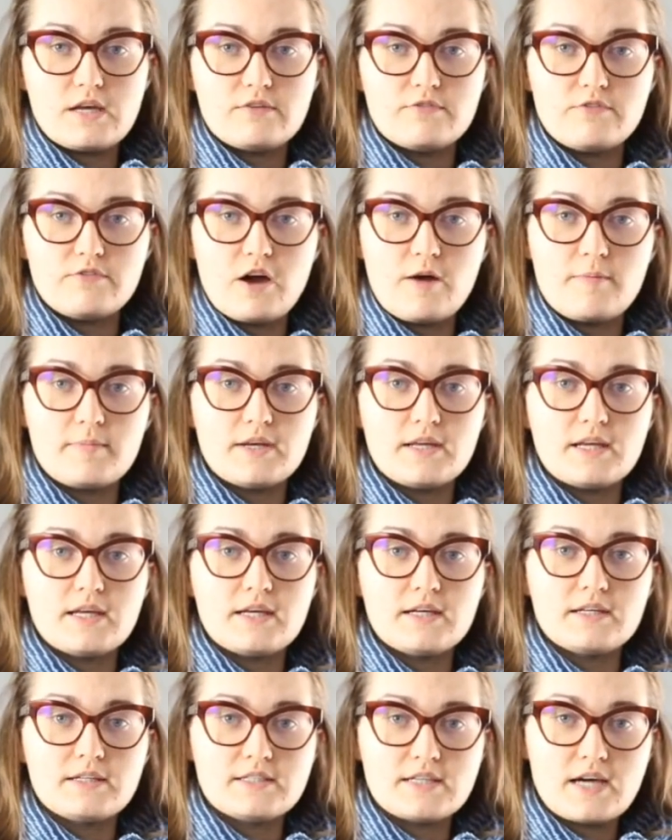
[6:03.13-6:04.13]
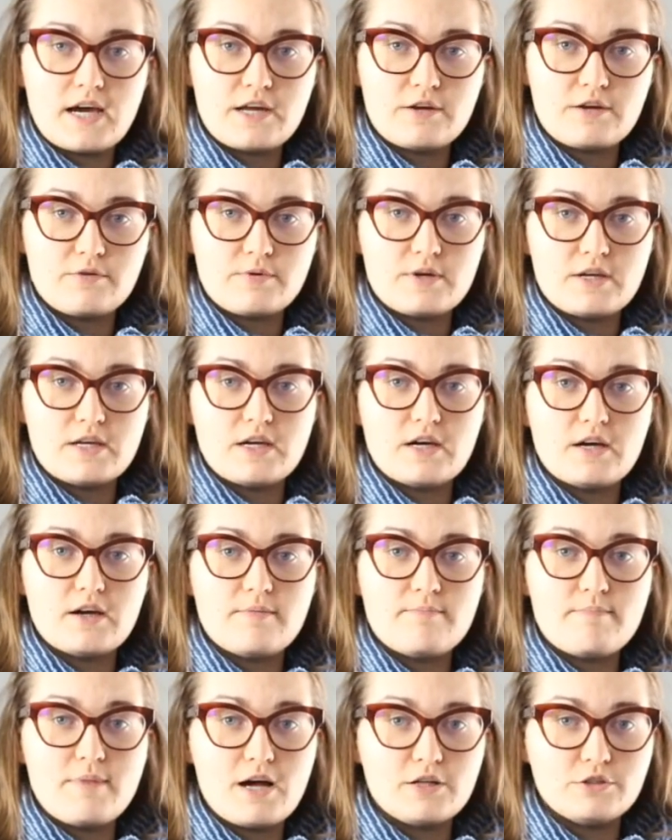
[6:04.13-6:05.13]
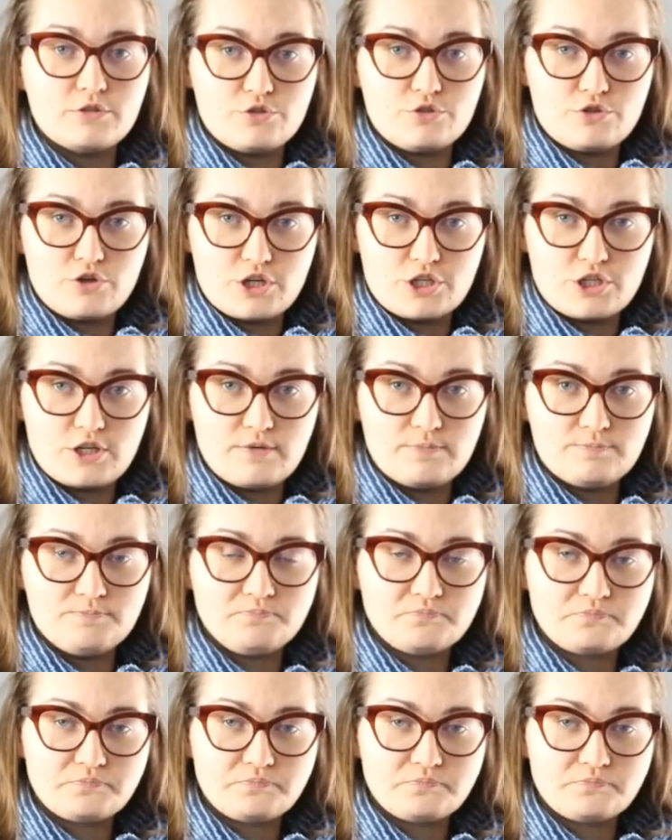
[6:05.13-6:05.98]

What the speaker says: and vomiting, diarrhea, malnutrition.